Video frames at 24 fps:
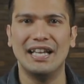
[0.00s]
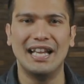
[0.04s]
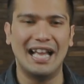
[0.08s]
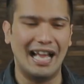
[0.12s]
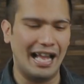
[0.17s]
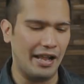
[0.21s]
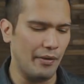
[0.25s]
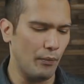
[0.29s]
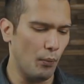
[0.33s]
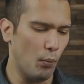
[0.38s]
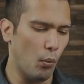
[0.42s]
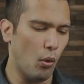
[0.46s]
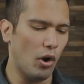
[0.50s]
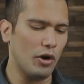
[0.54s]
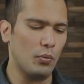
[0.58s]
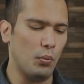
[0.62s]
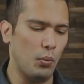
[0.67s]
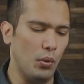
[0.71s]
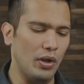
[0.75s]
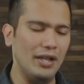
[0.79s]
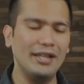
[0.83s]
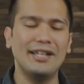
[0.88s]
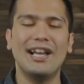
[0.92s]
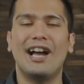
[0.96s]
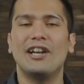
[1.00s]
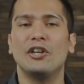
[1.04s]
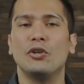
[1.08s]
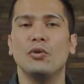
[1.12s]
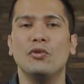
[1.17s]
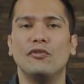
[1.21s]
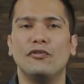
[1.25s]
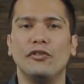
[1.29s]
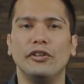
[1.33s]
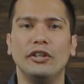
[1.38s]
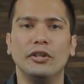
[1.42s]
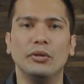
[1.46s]
And what will that do
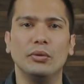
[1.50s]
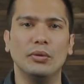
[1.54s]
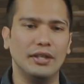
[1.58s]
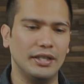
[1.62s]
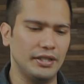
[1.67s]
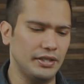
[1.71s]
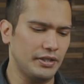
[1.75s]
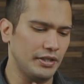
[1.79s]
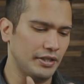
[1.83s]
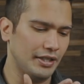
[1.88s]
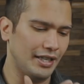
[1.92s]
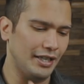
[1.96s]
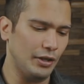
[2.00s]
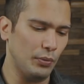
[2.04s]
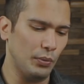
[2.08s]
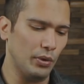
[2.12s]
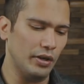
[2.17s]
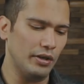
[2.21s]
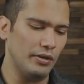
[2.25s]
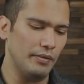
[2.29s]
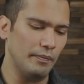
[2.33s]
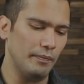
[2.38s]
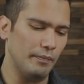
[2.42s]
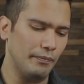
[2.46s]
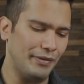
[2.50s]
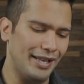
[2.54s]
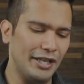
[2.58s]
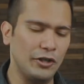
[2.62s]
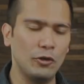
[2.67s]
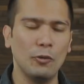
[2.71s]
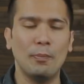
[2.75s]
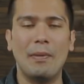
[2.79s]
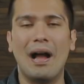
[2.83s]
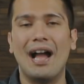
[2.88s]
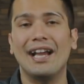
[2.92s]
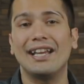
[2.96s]
for you is it will take
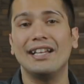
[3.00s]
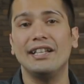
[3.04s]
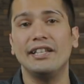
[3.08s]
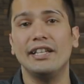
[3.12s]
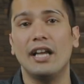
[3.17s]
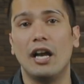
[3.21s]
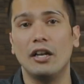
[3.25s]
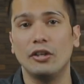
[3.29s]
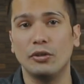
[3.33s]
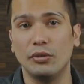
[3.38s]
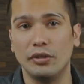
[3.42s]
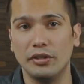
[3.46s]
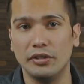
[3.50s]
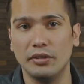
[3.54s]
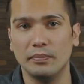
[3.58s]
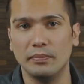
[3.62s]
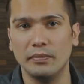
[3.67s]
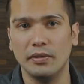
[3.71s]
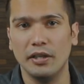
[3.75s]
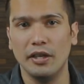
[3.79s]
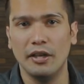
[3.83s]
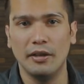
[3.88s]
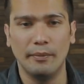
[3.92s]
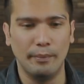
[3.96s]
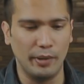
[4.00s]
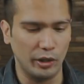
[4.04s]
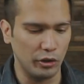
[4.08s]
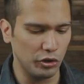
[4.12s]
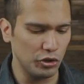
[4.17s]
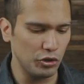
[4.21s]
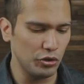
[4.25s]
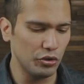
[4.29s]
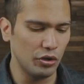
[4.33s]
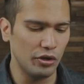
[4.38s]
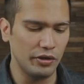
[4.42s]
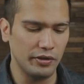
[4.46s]
you back in the algorithm, because
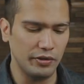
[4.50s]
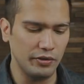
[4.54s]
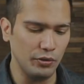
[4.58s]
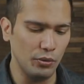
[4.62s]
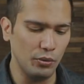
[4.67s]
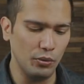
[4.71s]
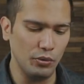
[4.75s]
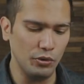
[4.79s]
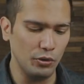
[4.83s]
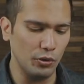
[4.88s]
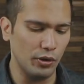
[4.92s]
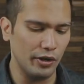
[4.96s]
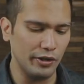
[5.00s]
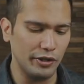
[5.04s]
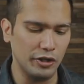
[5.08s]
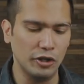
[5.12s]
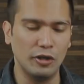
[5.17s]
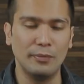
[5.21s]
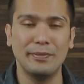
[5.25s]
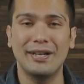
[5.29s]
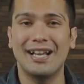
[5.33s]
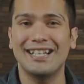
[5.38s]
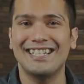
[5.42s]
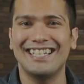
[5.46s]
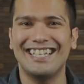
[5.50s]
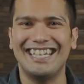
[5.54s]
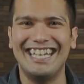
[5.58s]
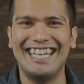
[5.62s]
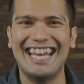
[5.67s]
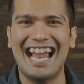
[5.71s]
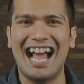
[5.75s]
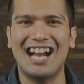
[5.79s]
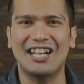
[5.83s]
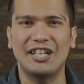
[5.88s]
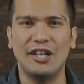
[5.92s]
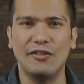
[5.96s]
you are termed as an
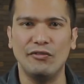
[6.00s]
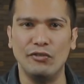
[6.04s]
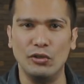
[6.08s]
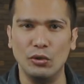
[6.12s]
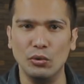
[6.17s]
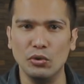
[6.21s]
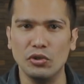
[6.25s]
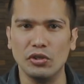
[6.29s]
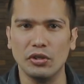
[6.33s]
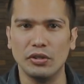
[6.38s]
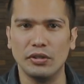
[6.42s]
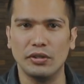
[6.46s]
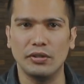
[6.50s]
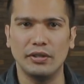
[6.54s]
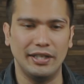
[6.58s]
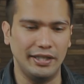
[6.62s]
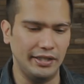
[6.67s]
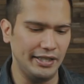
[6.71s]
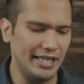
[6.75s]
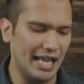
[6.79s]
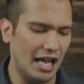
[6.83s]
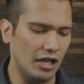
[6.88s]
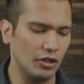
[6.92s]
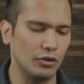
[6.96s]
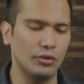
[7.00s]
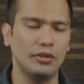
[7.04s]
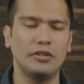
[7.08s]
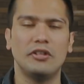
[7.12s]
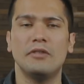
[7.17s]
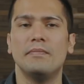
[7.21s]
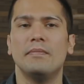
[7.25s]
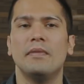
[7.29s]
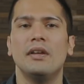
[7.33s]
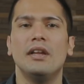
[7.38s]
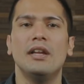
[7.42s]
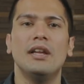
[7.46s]
inactive user in the
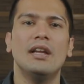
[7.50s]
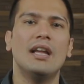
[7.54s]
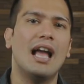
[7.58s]
algorithm.